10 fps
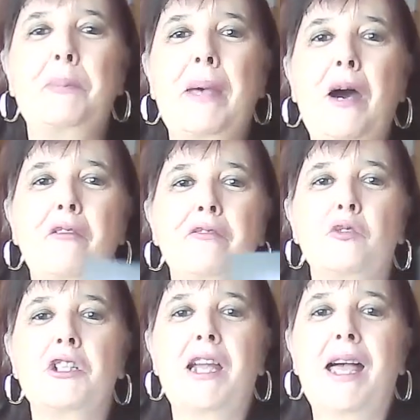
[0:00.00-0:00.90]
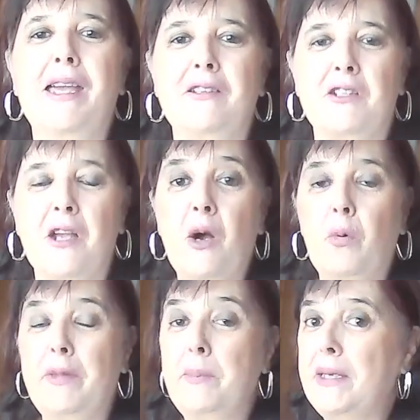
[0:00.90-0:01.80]
powerful change.
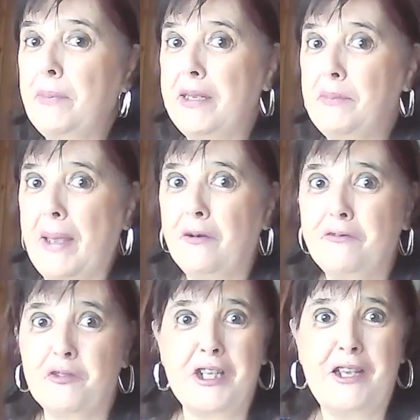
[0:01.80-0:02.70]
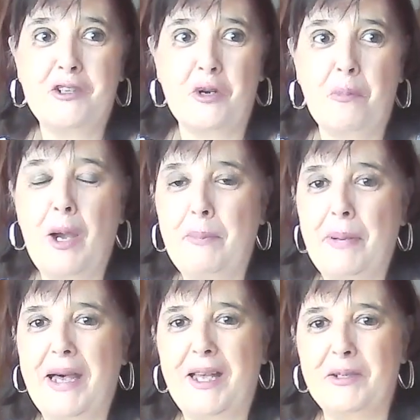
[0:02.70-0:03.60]
Well, there better be powerful change on my
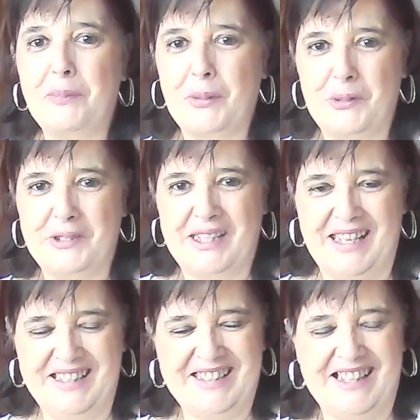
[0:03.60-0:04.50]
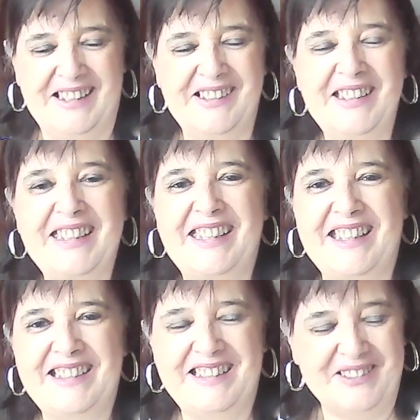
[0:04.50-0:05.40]
part because it's like
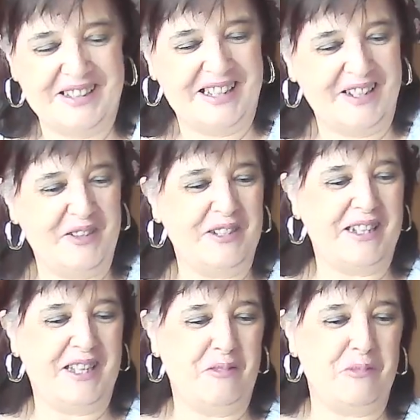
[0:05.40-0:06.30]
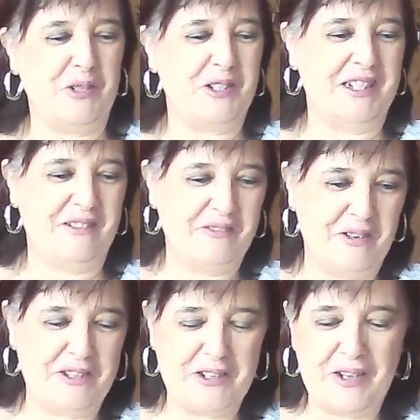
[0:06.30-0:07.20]
you're not going to keep watching if I
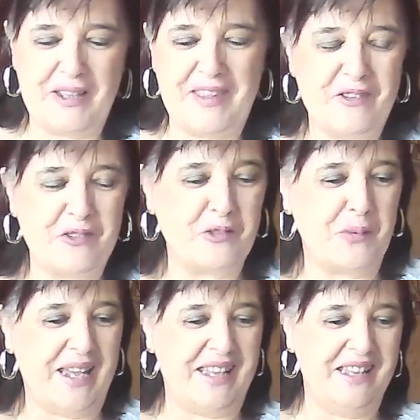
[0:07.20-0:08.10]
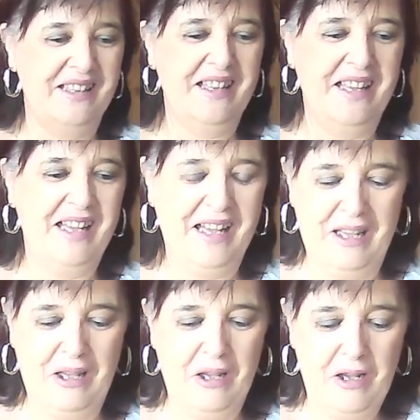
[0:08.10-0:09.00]
was like that all the way.
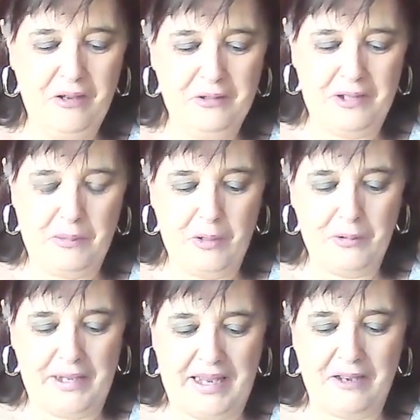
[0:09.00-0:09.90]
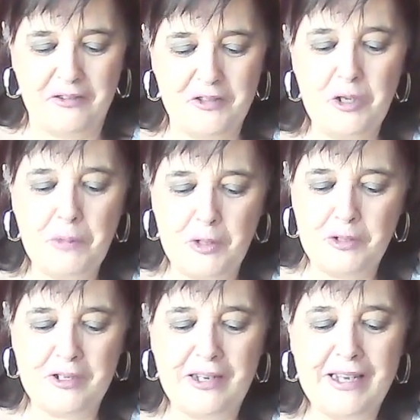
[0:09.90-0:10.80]
Holy moly. New moon
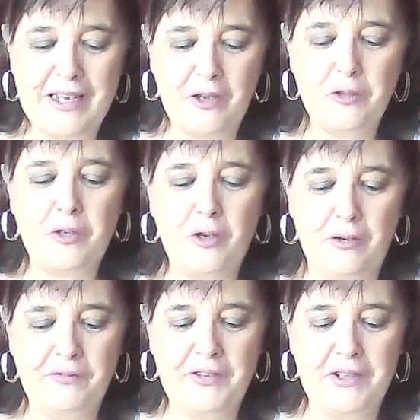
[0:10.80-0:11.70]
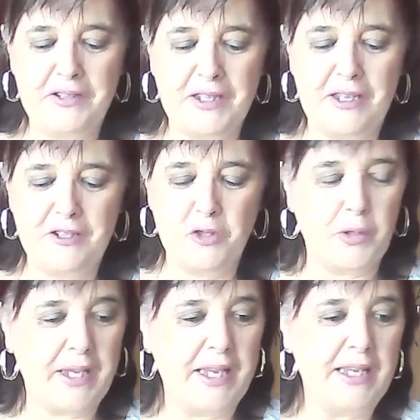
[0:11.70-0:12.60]
in Leo, confidence is your
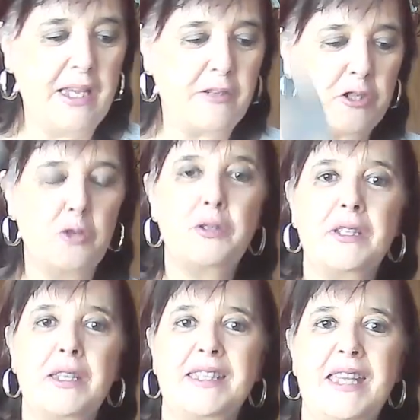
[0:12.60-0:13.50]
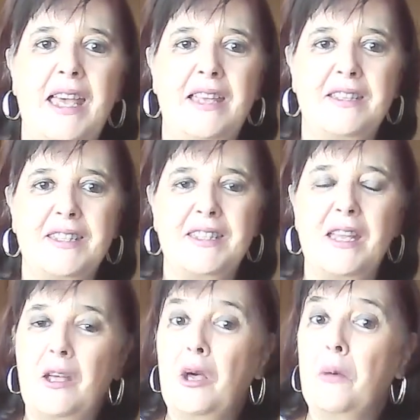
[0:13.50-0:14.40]
key to success.
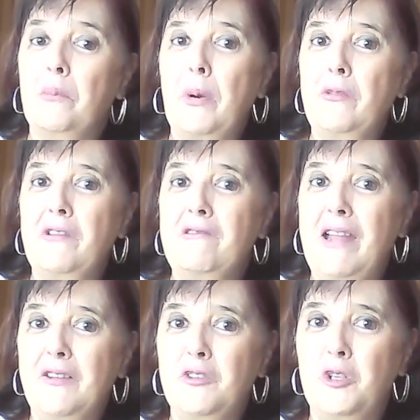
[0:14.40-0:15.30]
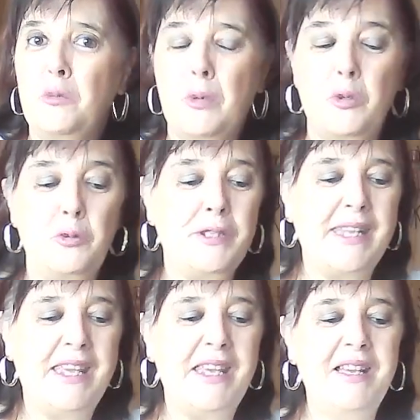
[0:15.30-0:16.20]
Both around new moons
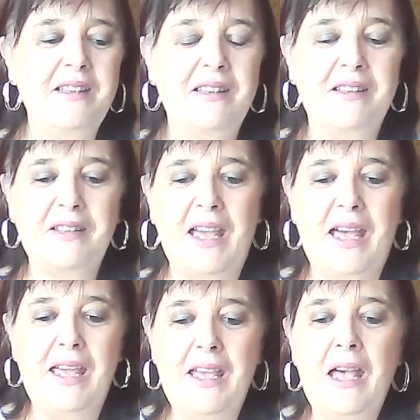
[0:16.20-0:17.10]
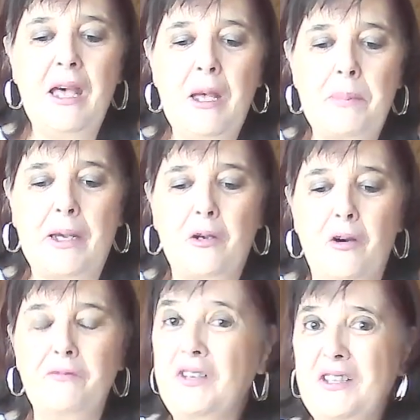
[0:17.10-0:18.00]
here, okay? But
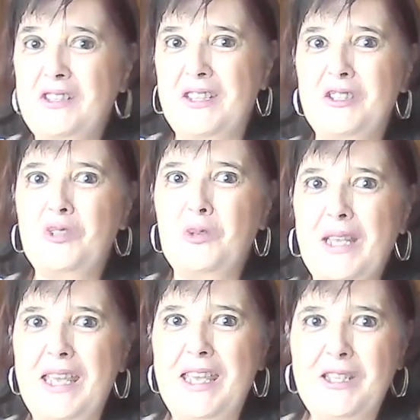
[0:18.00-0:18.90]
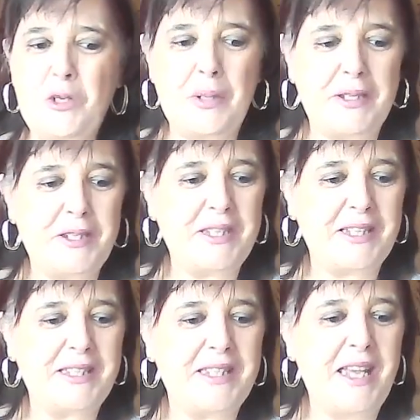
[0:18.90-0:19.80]
confidence is your key to
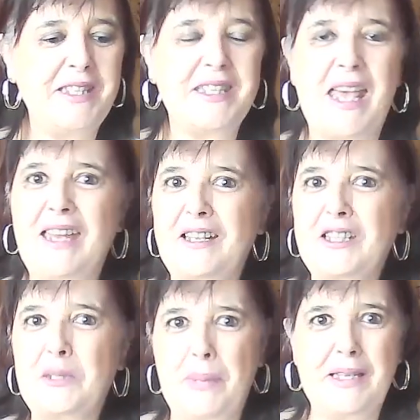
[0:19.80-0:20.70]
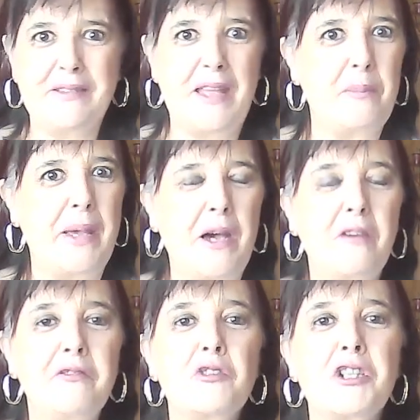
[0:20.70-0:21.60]
success and expect that
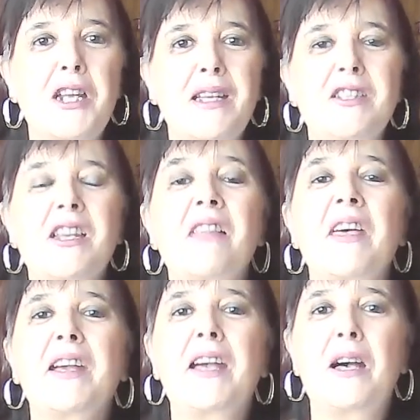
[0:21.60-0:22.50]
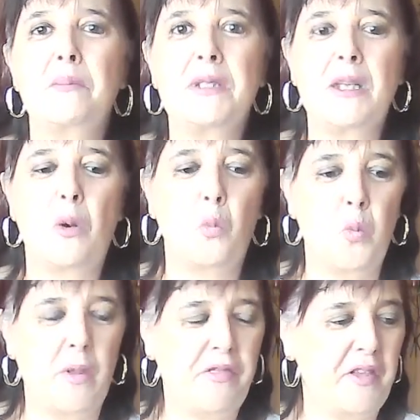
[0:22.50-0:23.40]
powerful change that comes
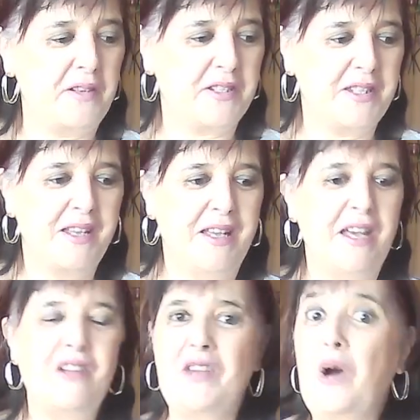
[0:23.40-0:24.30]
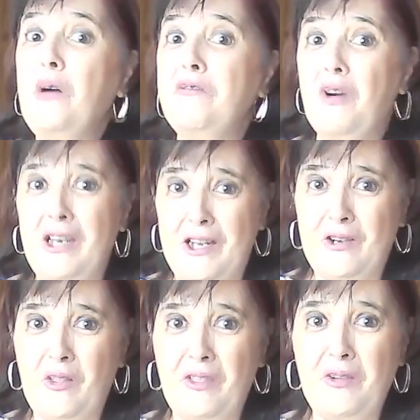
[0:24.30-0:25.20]
with it. Now I finally
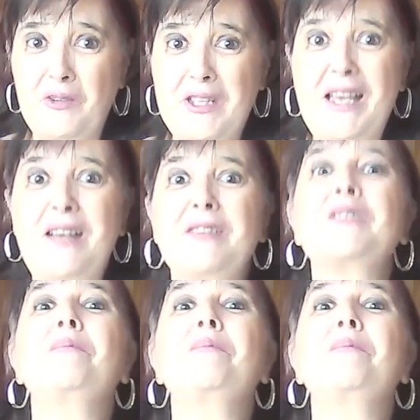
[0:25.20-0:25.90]
got those out.